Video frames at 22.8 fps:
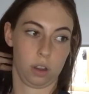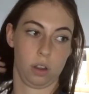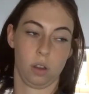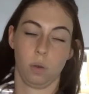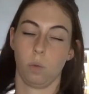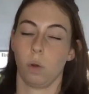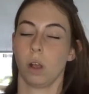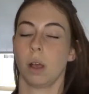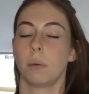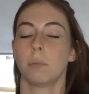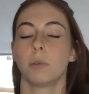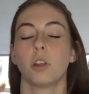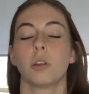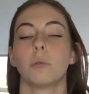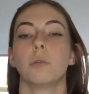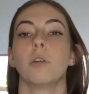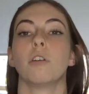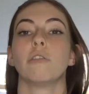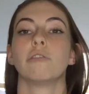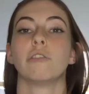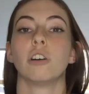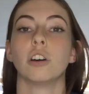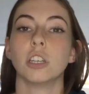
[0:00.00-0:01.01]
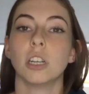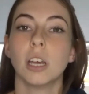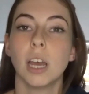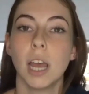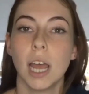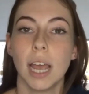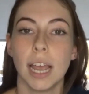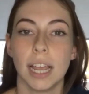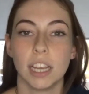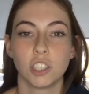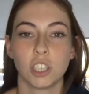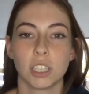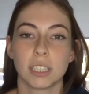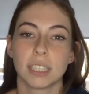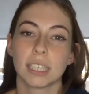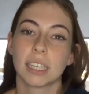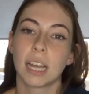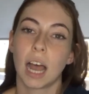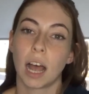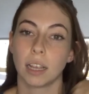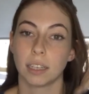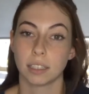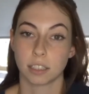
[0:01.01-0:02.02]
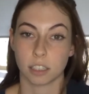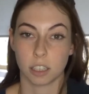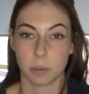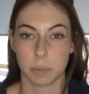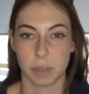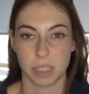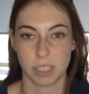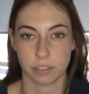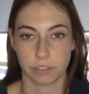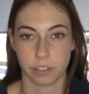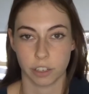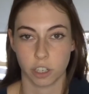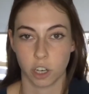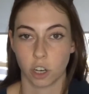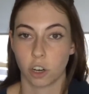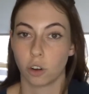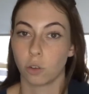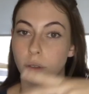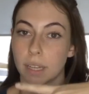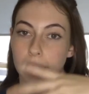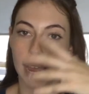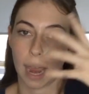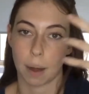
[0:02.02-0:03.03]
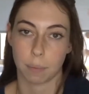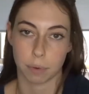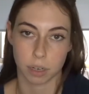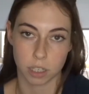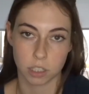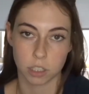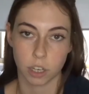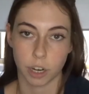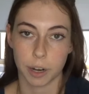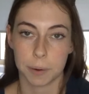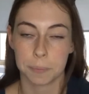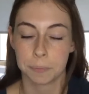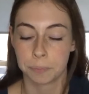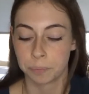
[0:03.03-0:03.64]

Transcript: Well, I'm not fond. It's just the colors are a bit different on all the cameras, so